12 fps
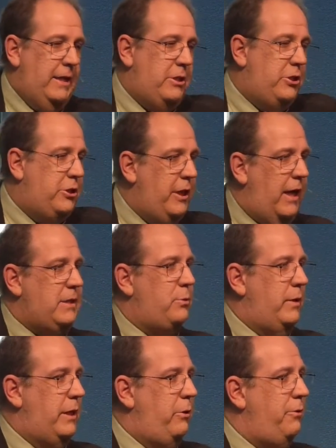It's
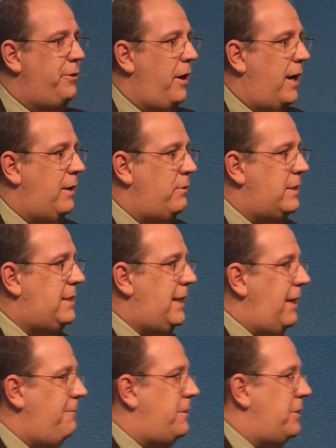just when you thought it was
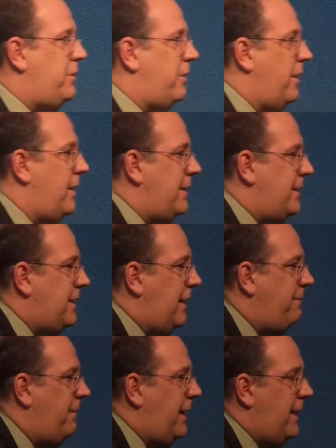safe to turn on the
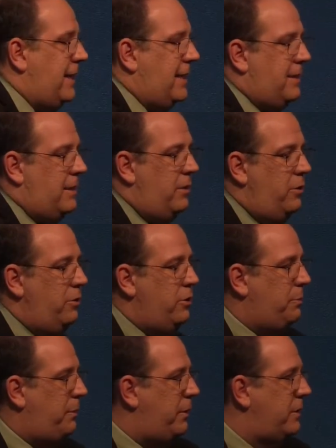TV that the
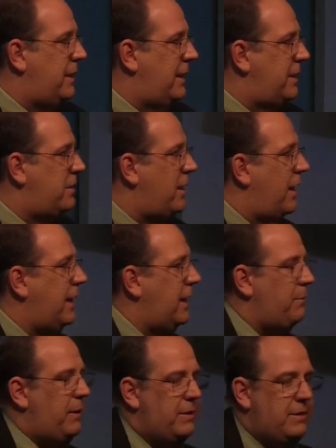news person is
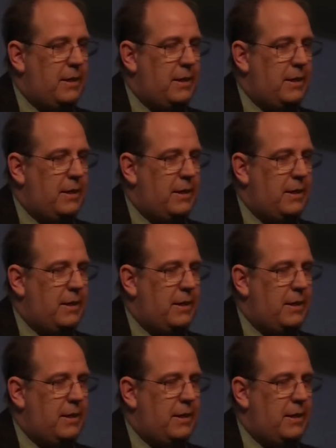talking about